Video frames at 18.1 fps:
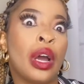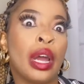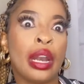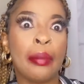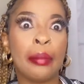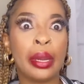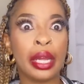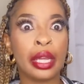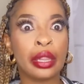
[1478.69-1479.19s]
And
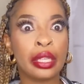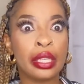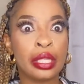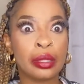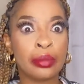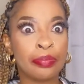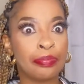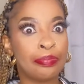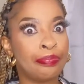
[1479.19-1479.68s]
I'm like,
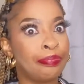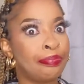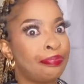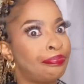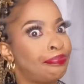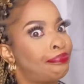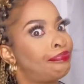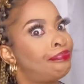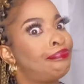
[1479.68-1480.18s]
these
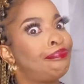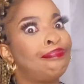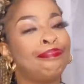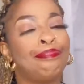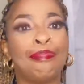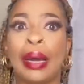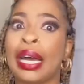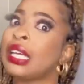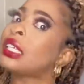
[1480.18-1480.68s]

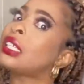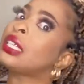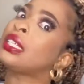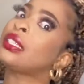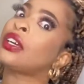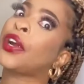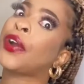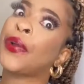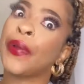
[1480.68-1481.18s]

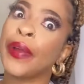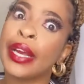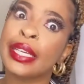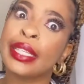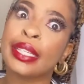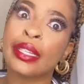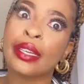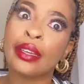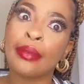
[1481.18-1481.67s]
bastards are
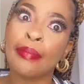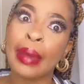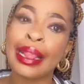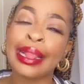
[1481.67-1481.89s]
crazy.